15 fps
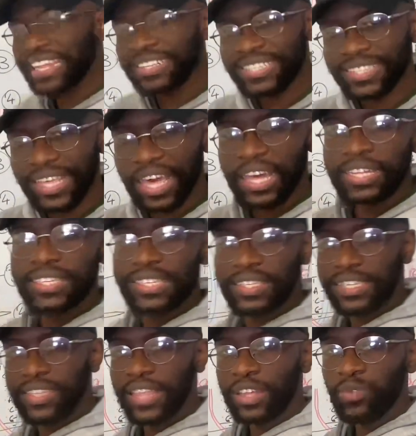strand
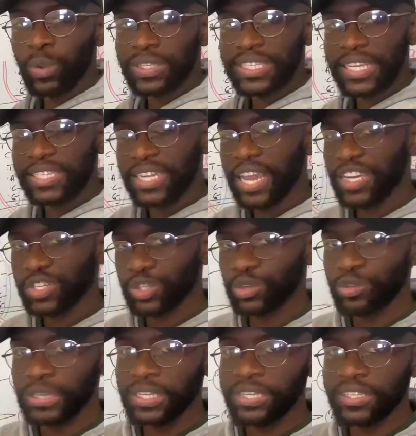that was attached
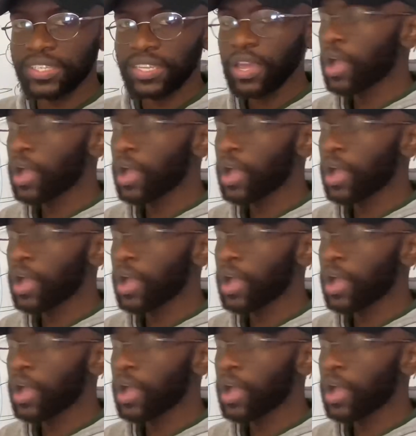to it,